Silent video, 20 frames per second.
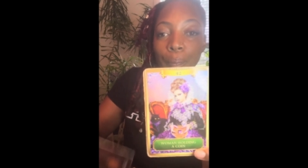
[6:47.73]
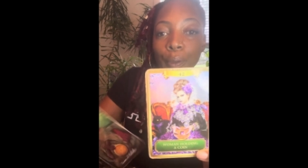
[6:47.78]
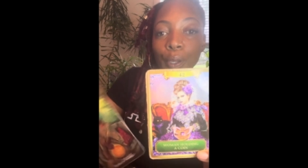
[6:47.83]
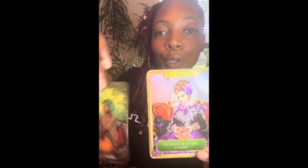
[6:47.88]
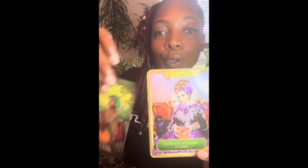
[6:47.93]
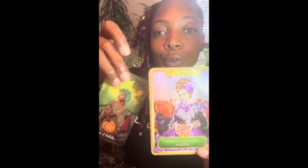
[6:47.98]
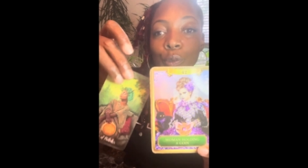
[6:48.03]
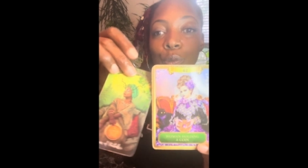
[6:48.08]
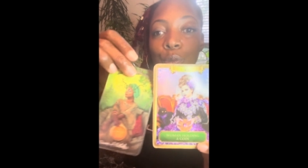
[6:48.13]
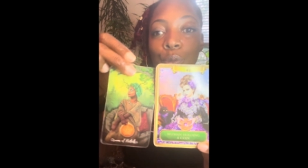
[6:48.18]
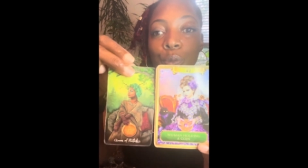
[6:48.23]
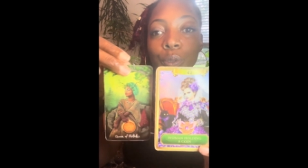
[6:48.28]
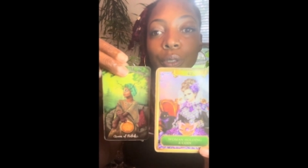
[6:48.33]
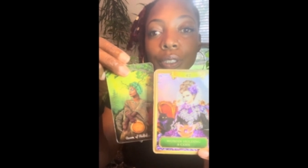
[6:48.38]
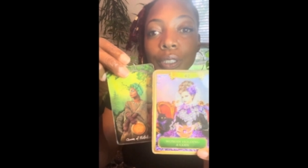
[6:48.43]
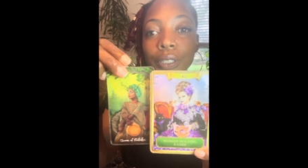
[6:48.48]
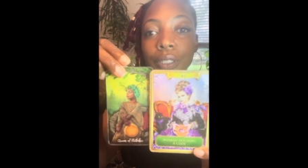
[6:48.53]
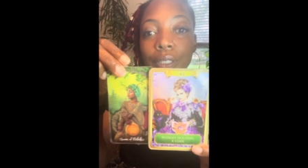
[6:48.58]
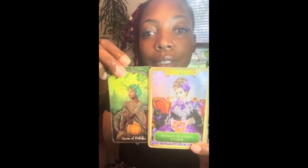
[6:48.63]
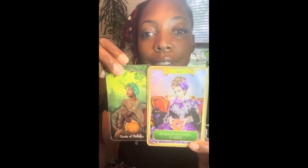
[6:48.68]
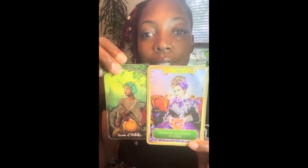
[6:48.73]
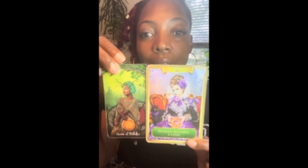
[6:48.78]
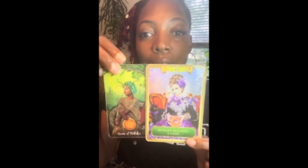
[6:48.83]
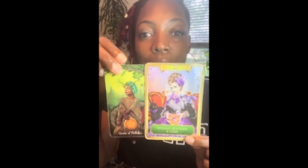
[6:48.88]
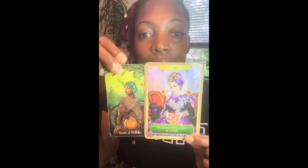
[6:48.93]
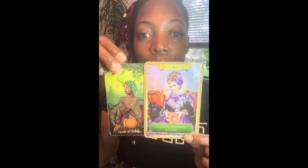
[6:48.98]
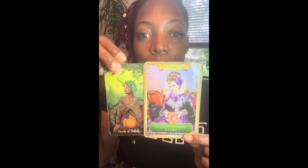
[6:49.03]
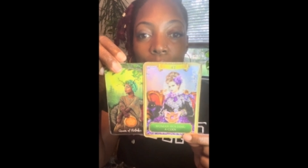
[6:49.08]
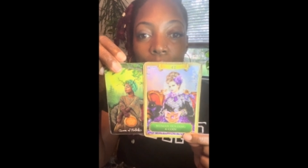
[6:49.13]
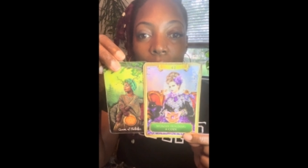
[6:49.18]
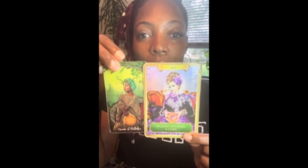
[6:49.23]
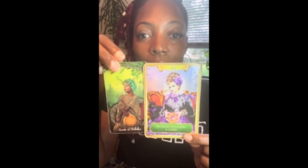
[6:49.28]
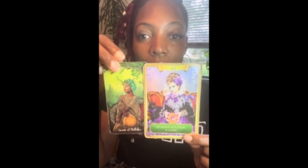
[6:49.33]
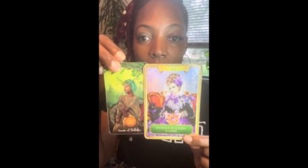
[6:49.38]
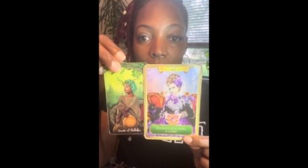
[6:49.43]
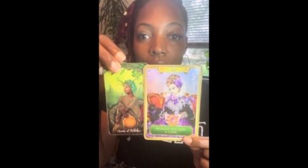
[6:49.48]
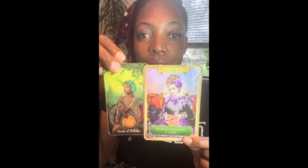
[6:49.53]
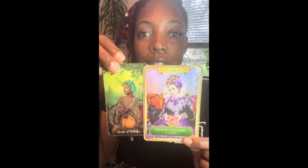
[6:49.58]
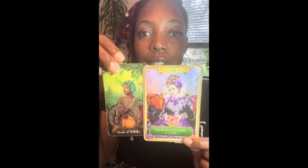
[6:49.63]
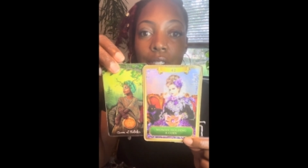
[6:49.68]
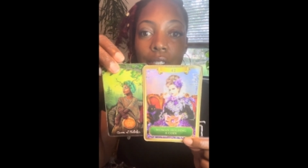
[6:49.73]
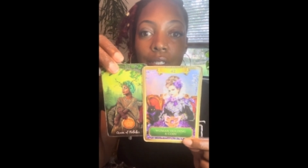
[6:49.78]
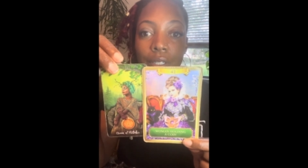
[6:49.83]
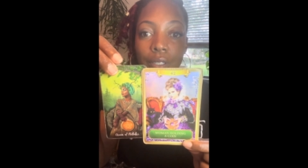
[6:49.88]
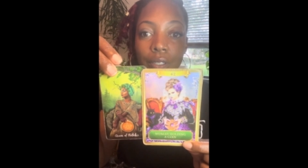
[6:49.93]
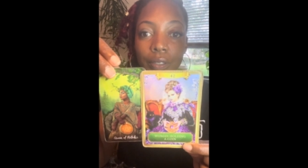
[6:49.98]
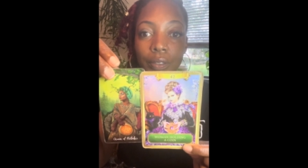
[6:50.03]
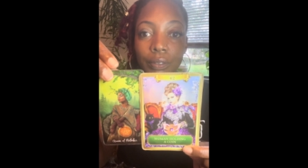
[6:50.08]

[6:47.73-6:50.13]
Pentacles, same energy.